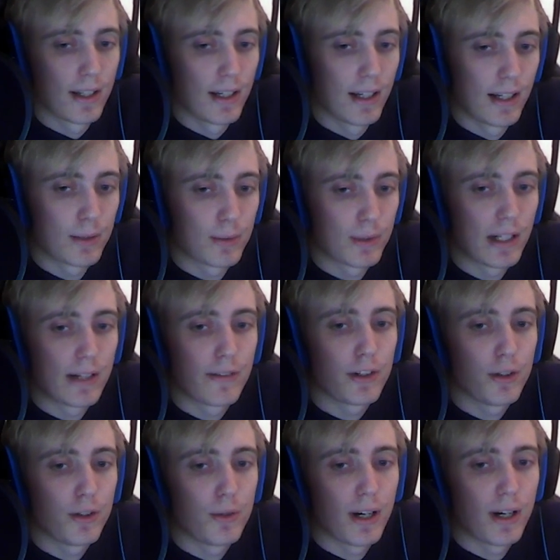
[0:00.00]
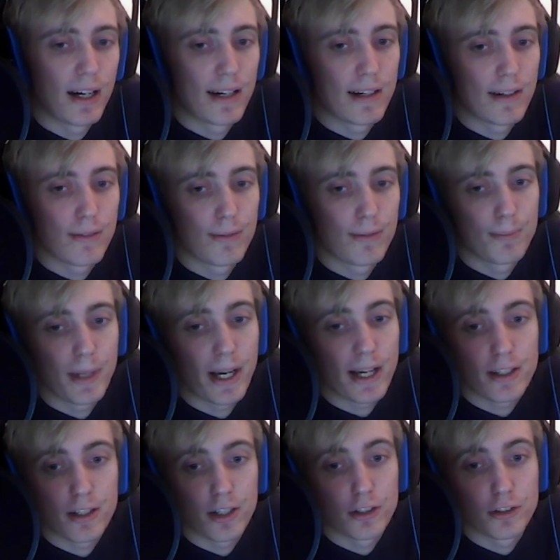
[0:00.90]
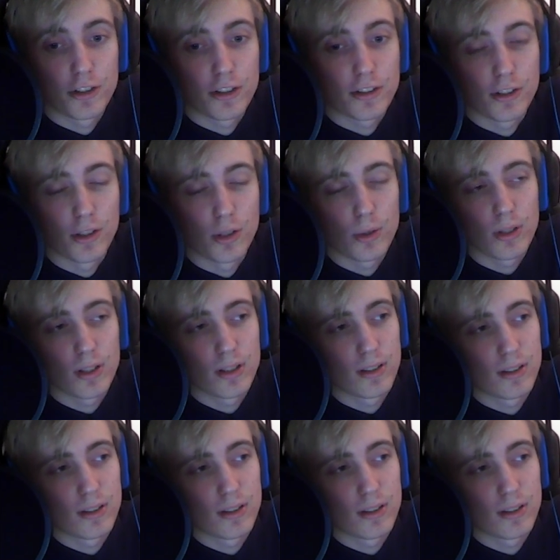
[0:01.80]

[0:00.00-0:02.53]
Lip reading: And whenever you have 900 gold,